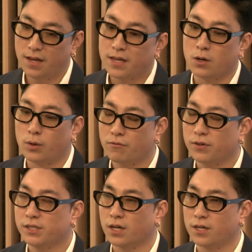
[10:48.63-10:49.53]
when I
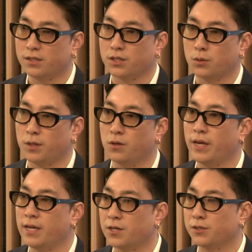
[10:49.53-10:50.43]
first got into crypto
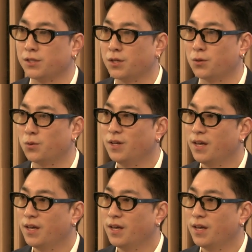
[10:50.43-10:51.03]
8 years ago,